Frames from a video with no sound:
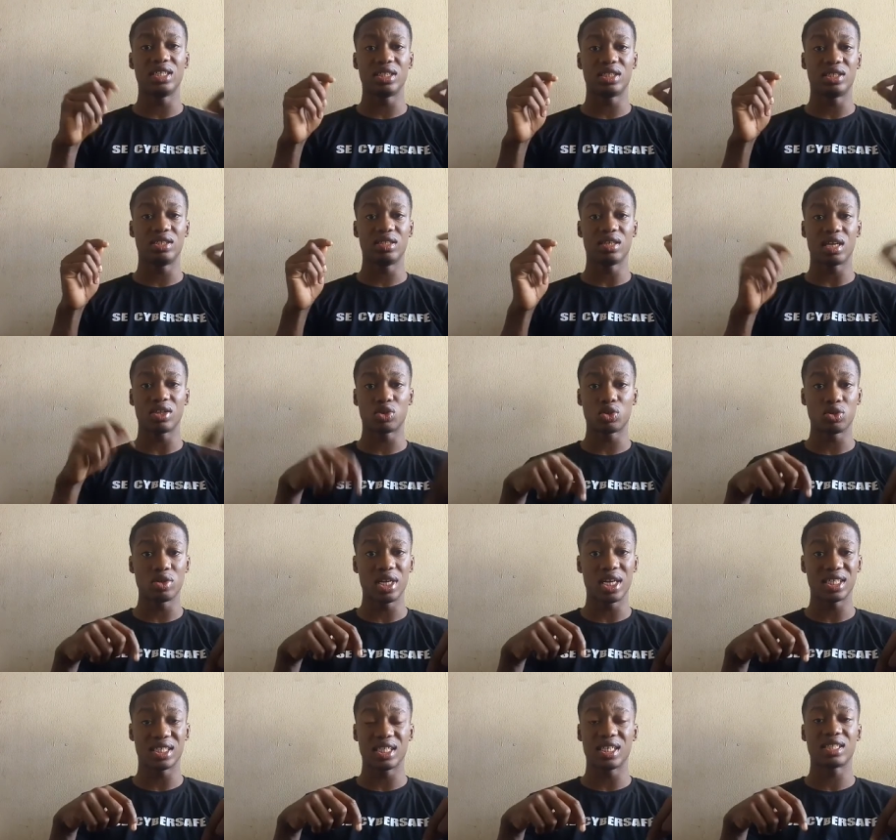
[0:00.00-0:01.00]
it 2
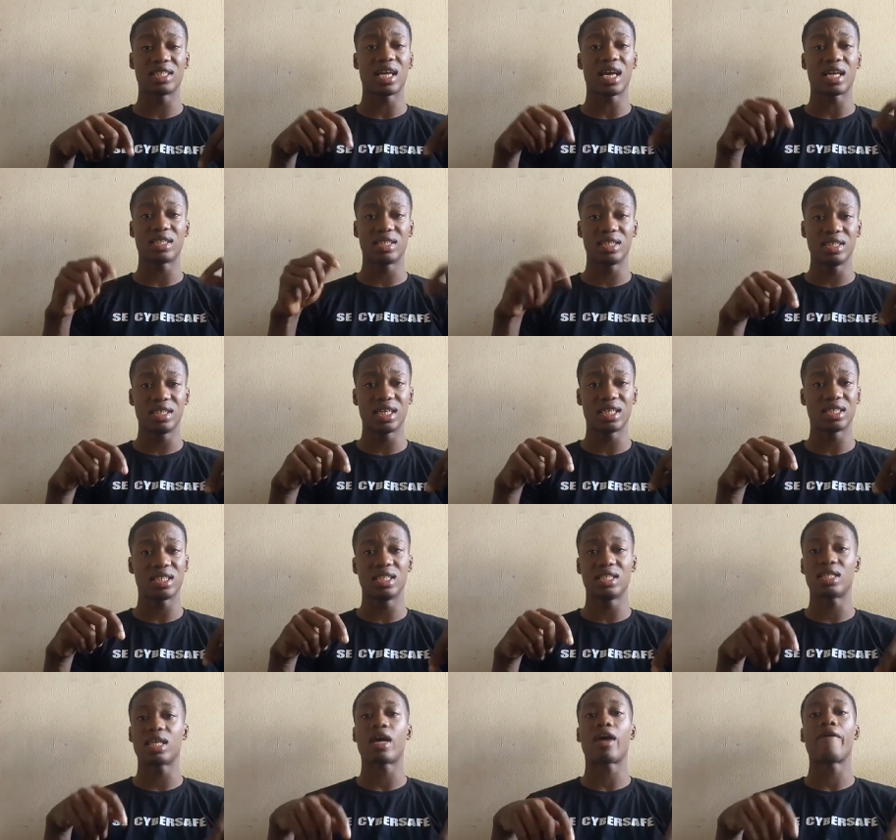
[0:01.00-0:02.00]
years later, 3 years
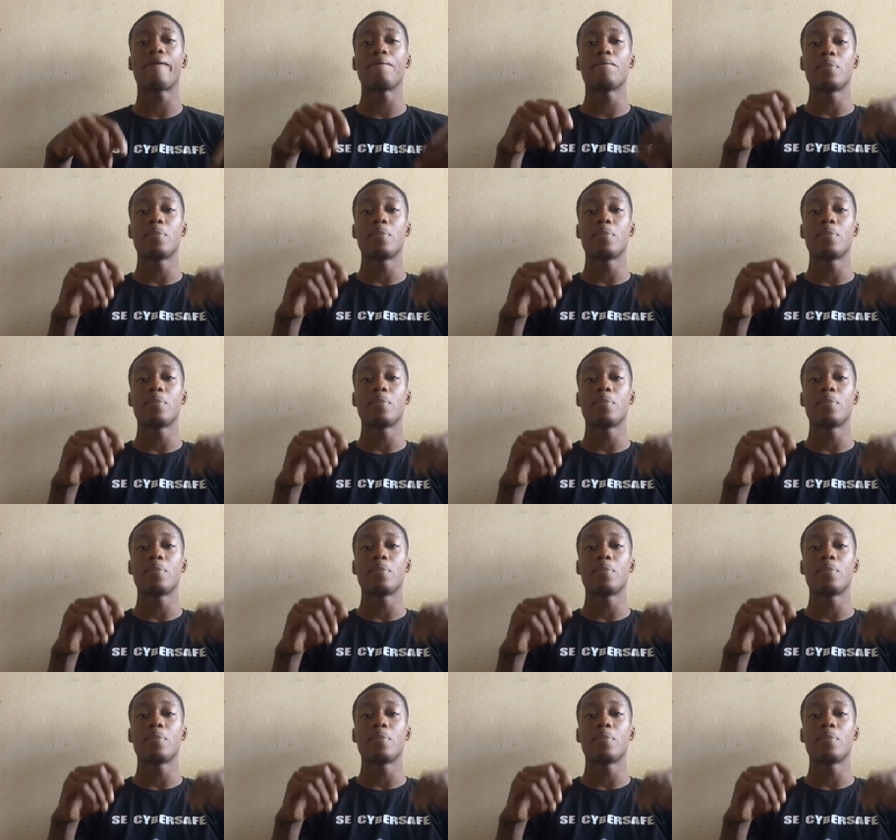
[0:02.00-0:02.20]
later,